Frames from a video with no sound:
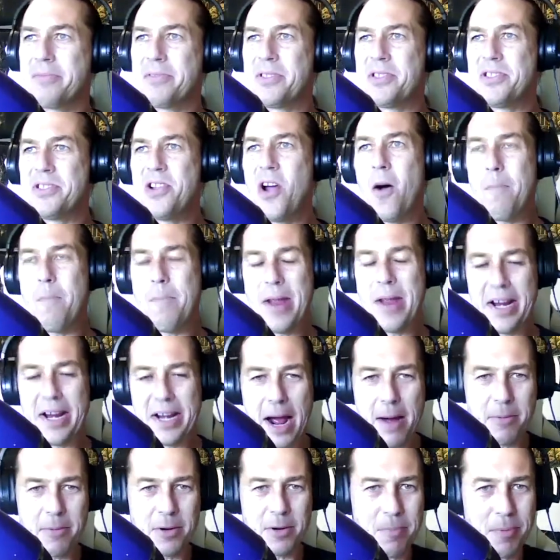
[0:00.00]
not being
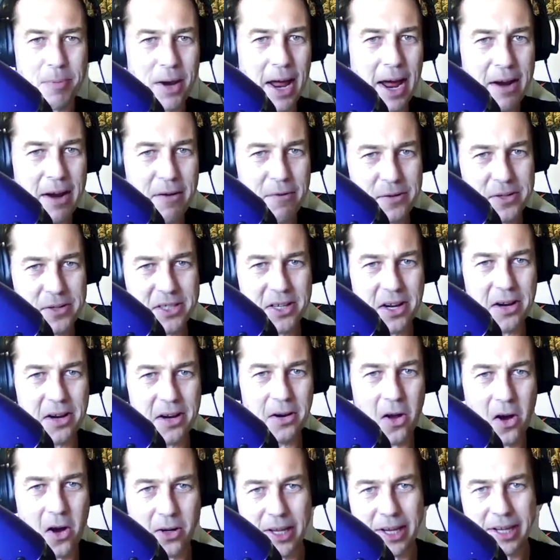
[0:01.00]
able to play for so
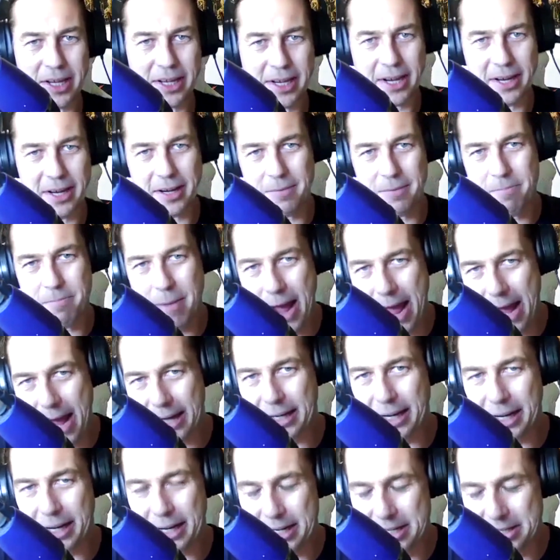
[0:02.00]
long, then getting
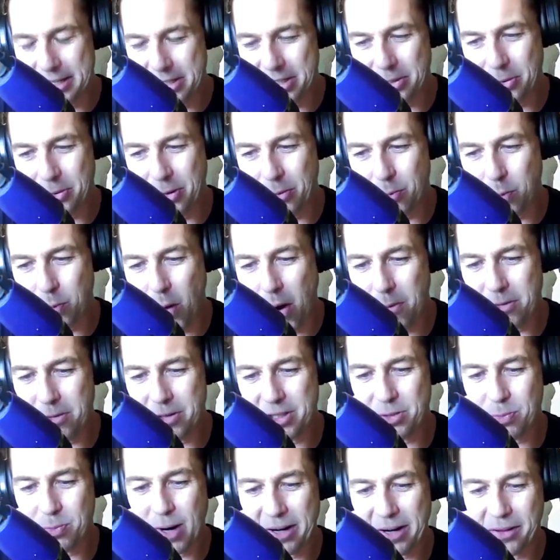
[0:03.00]
back into it, what
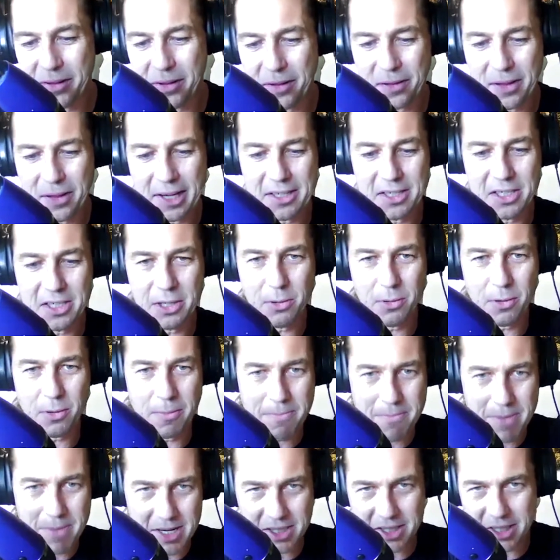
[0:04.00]
was one of the things you were
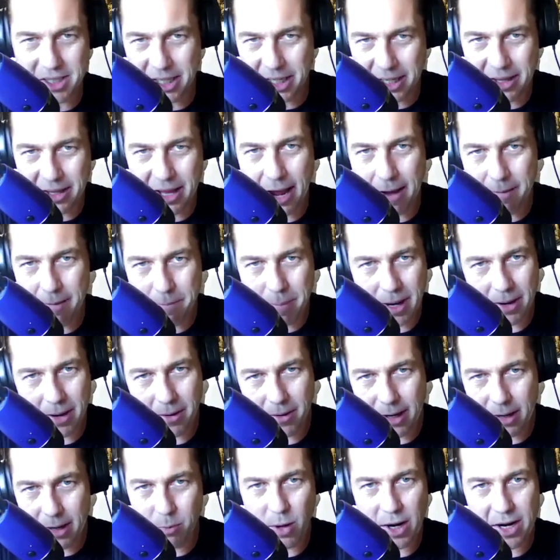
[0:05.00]
missing in that
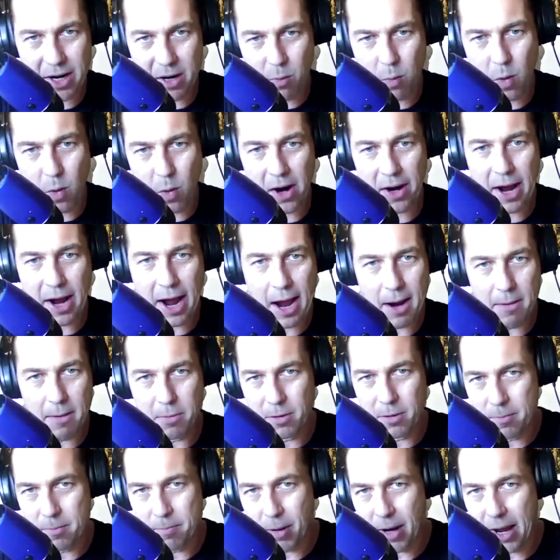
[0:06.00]
period where you weren't
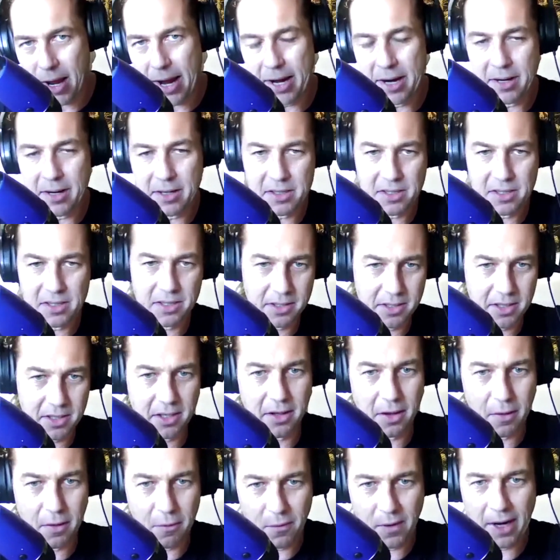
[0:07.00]
able to play to
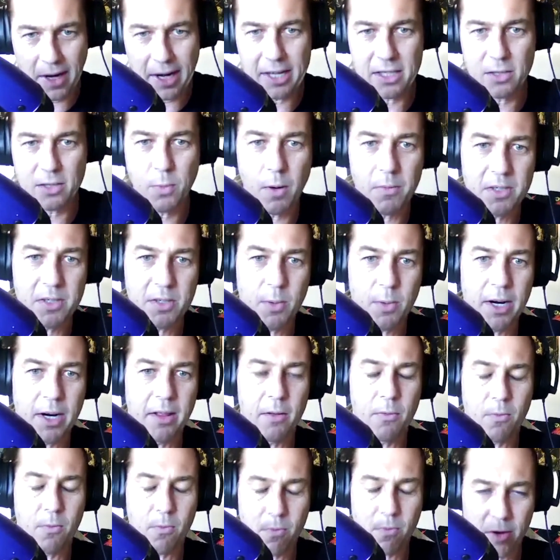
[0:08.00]
the fans? What was one of
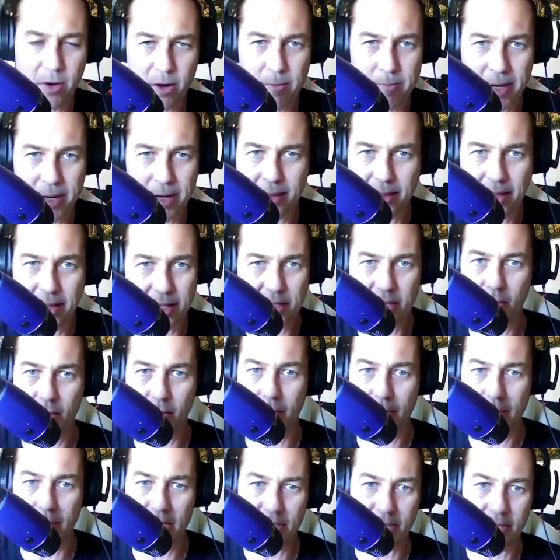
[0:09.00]
the real big things you
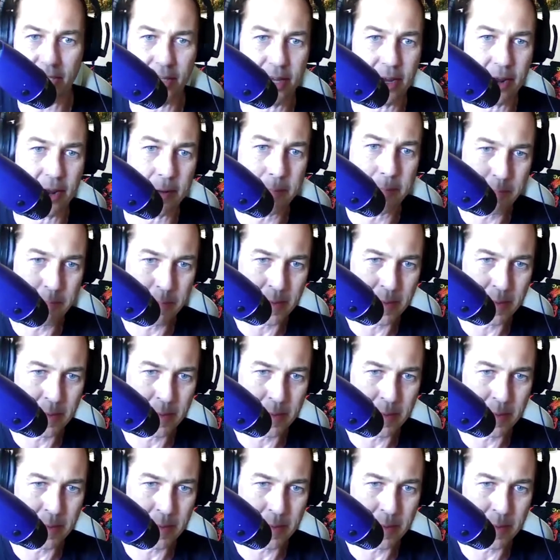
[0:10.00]
were missing there?